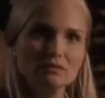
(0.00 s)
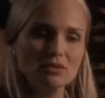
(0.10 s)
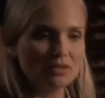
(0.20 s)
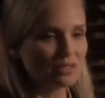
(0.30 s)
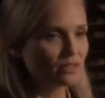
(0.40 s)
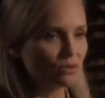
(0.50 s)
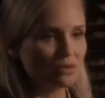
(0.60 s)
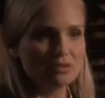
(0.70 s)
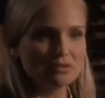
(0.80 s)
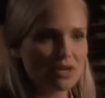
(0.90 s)
Girl next
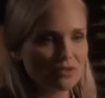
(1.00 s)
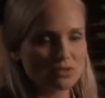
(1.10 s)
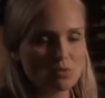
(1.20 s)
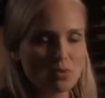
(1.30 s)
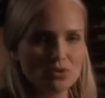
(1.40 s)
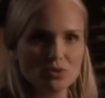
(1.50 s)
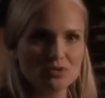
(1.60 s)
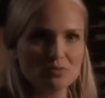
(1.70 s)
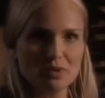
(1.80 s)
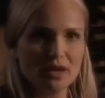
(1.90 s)
door, travels to a
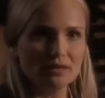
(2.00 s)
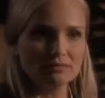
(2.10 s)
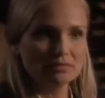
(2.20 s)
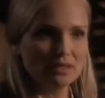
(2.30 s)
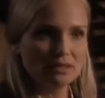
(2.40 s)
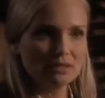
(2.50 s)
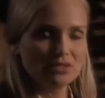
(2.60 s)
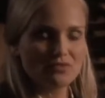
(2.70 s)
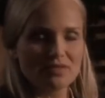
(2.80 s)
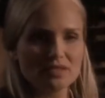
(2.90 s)
war-torn spot,
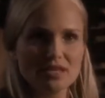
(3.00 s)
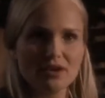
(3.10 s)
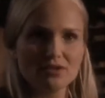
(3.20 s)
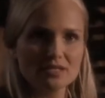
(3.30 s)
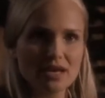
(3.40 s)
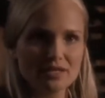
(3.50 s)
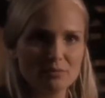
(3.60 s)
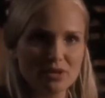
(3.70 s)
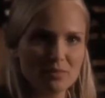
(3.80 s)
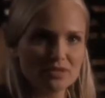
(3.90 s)
survives a terrorist act to
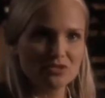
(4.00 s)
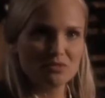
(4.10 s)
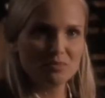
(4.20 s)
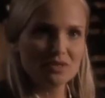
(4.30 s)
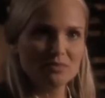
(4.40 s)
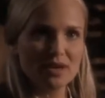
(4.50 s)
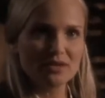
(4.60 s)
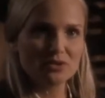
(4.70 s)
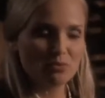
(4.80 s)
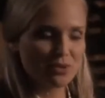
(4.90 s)
bring a message of peace
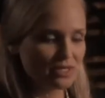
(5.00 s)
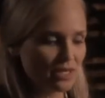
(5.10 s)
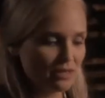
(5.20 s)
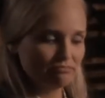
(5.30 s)
back to her president.